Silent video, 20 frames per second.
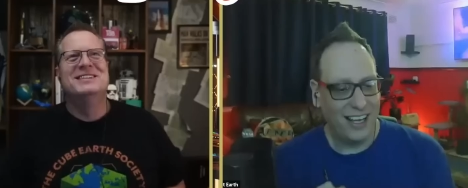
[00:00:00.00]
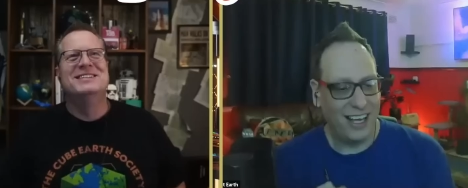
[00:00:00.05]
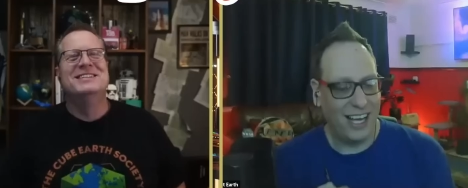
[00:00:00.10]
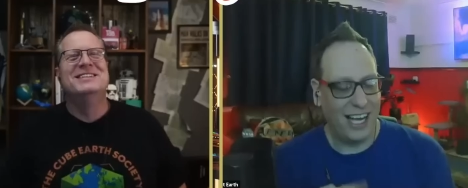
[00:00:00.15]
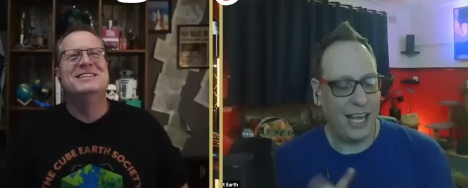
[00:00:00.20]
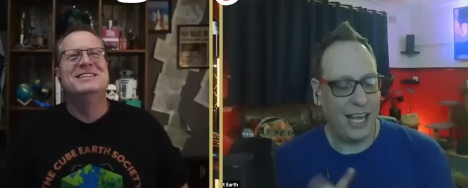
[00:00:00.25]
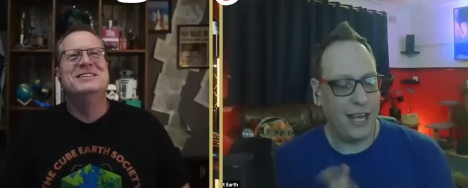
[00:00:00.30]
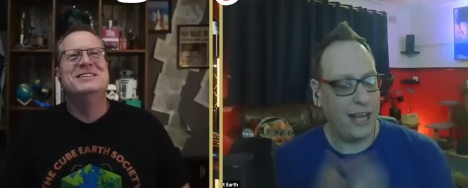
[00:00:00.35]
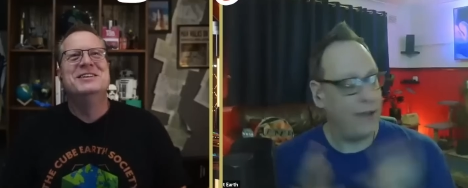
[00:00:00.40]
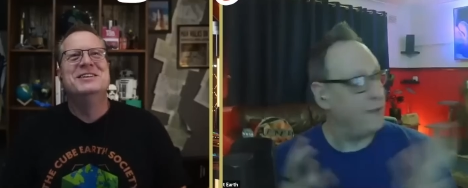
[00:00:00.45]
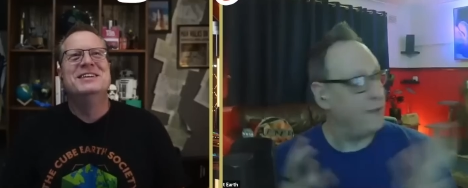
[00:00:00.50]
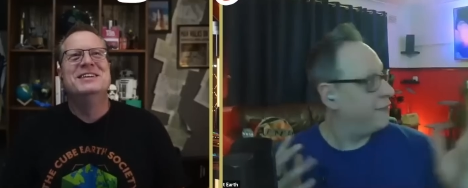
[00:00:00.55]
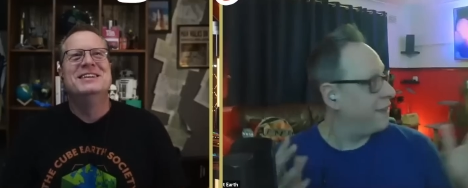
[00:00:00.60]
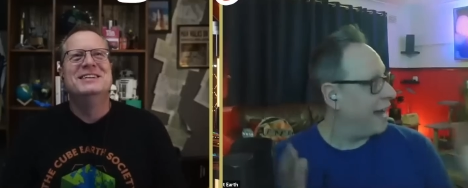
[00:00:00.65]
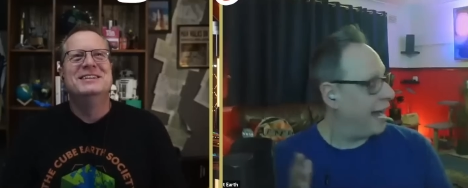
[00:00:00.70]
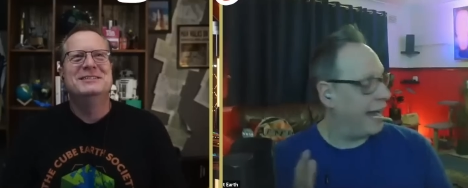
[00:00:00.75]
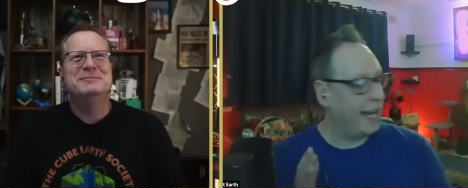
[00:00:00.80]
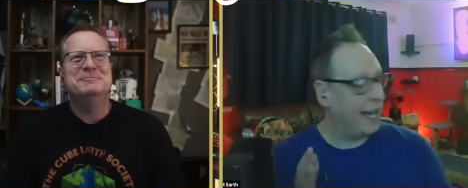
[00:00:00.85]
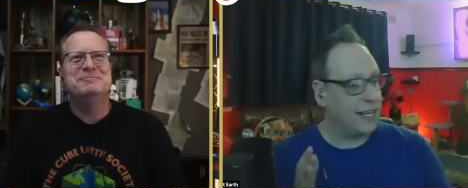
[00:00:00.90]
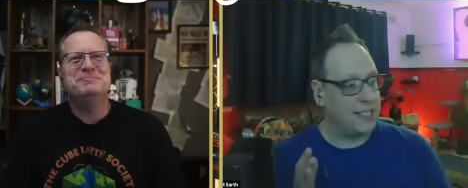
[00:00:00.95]
Speaker 1: Uh, in
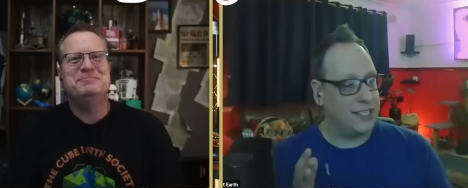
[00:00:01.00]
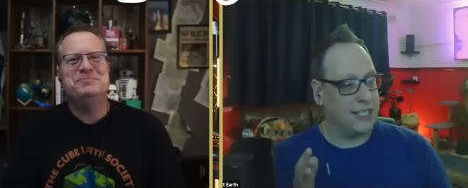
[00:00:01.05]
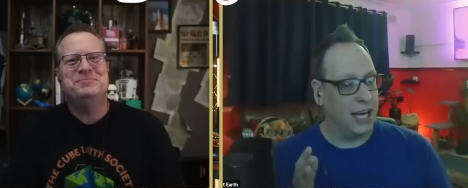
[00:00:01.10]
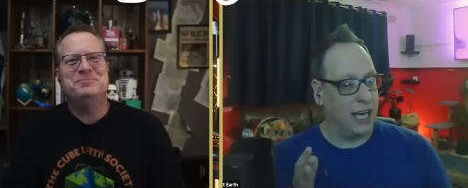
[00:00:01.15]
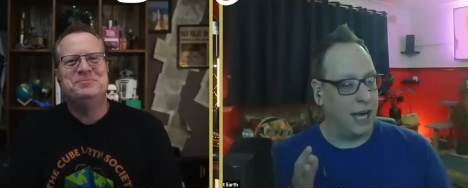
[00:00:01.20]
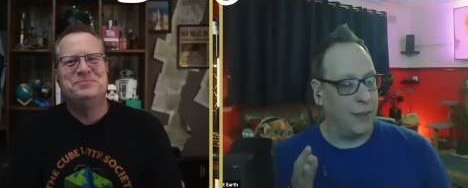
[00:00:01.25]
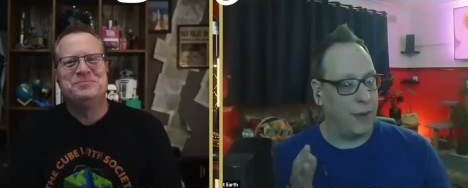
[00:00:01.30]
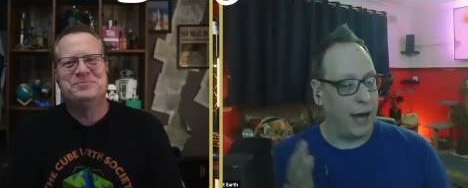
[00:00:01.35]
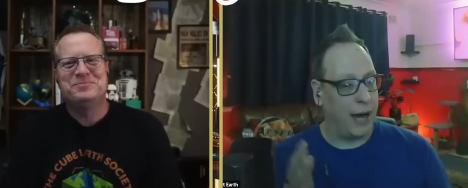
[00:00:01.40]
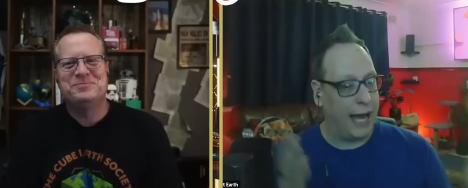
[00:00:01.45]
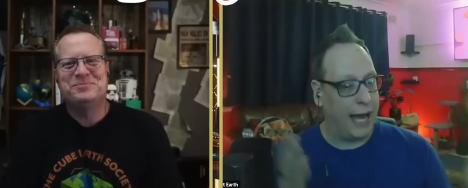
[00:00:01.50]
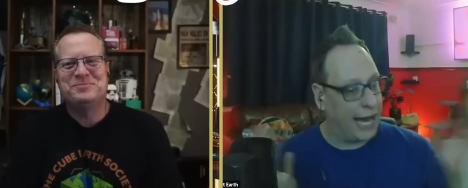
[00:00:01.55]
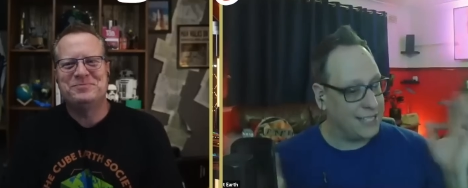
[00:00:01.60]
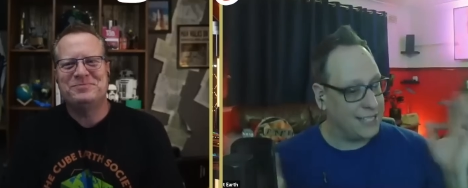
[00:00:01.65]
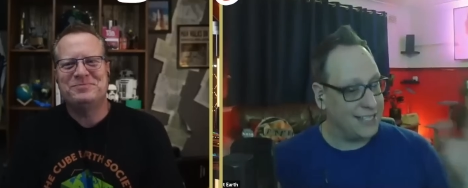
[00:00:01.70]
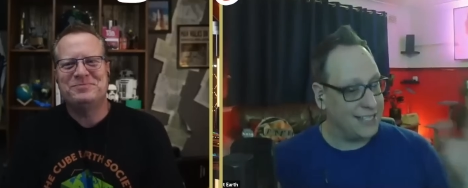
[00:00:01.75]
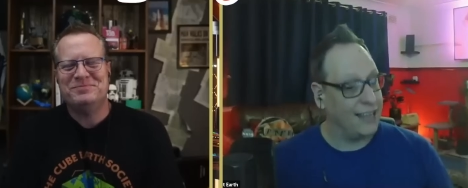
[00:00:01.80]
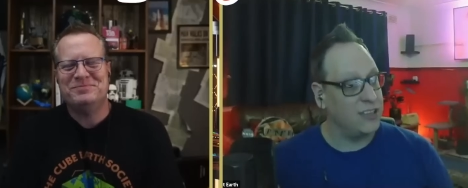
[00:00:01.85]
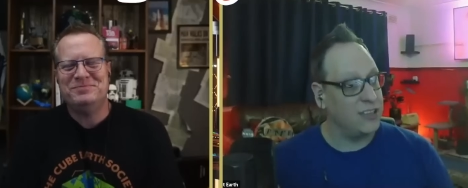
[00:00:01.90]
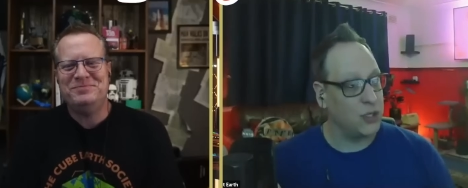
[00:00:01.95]
fact, um, I
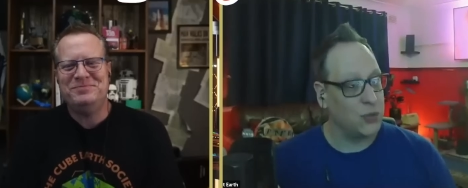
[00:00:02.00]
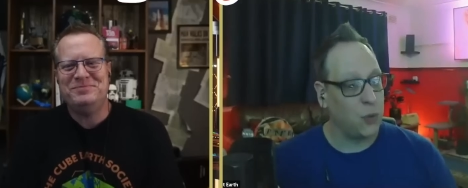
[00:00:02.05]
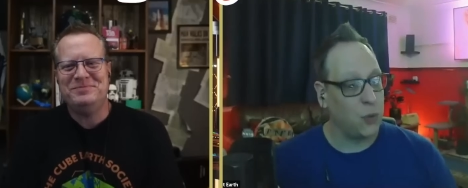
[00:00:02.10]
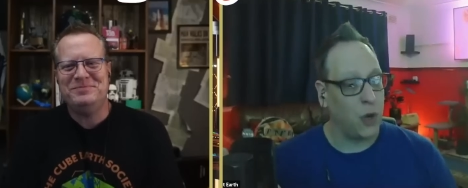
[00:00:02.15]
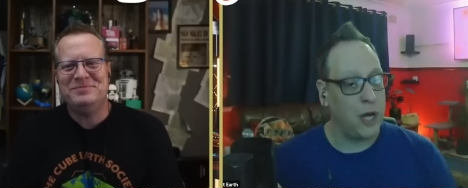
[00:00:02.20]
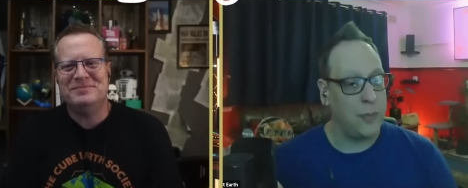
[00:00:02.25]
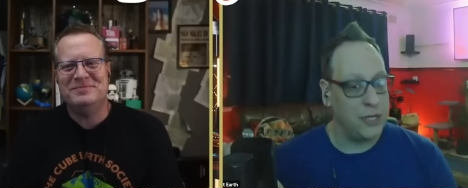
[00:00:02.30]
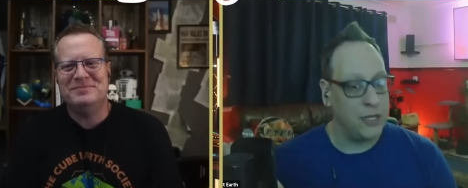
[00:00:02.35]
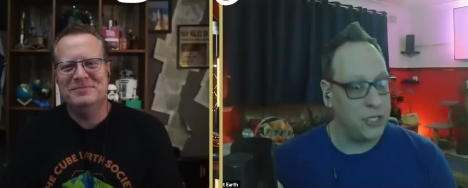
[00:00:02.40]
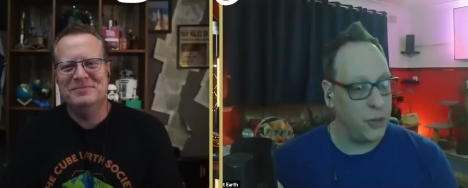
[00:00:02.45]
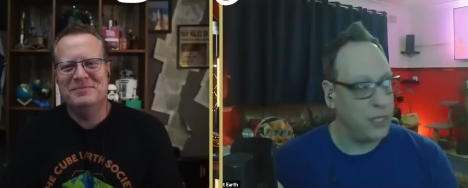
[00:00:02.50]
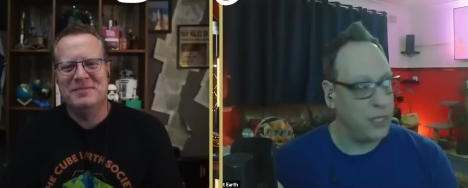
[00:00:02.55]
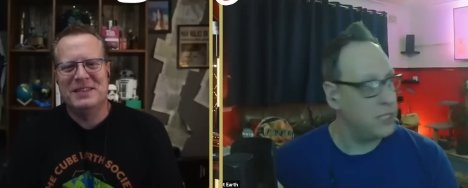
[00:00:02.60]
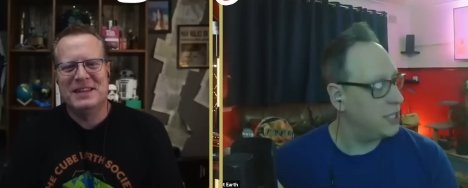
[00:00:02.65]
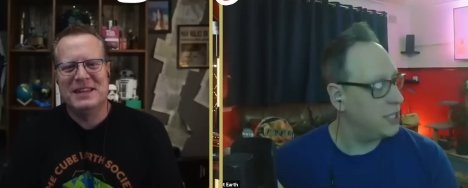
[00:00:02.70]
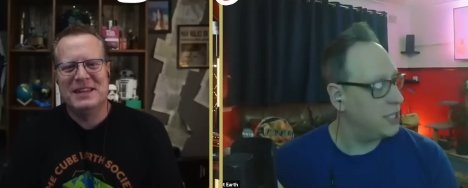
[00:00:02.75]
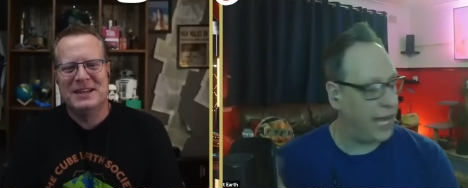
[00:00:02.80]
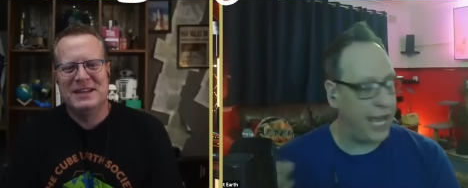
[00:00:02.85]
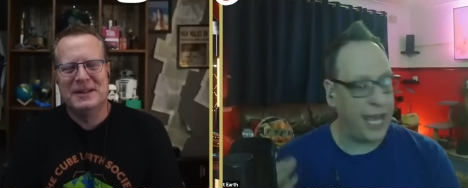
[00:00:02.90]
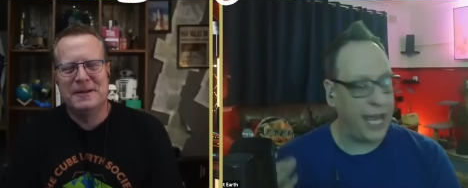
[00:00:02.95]
asked Santos what he'd been
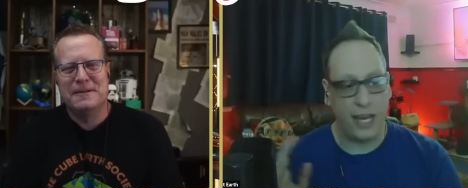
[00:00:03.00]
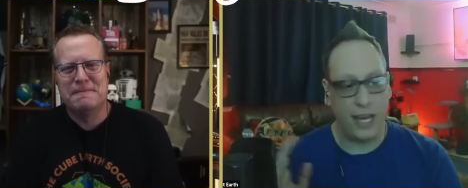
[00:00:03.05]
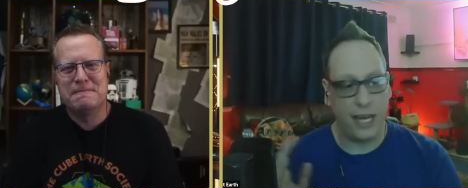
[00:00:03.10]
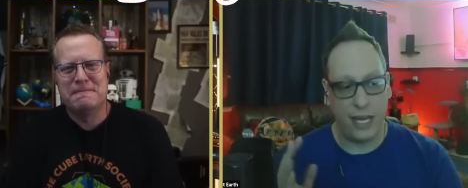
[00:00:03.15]
doing today,